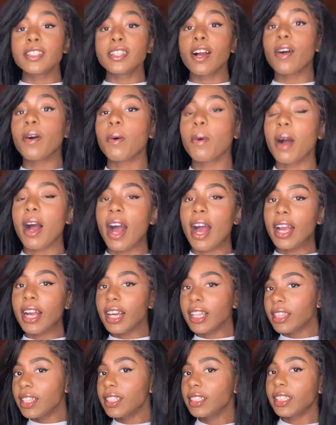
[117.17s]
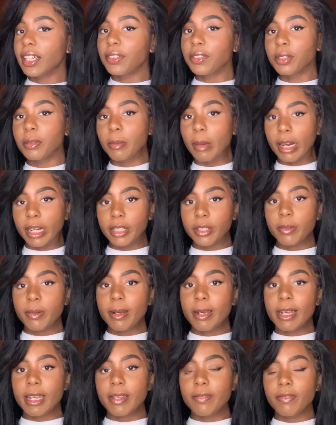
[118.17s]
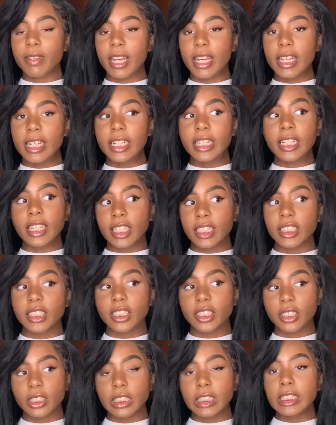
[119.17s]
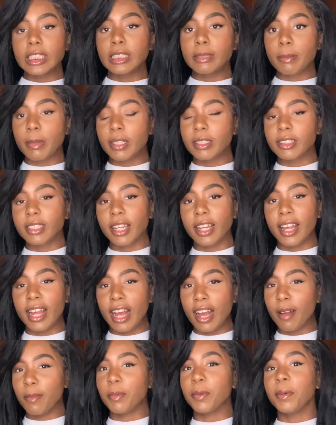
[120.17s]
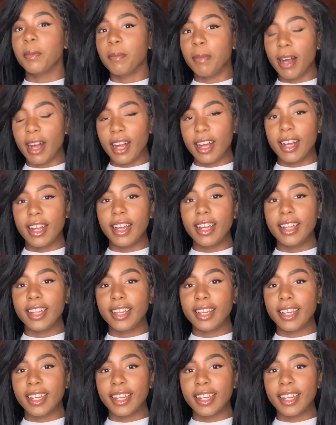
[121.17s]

so I got this out the microwave, and this literally smells like apple pie.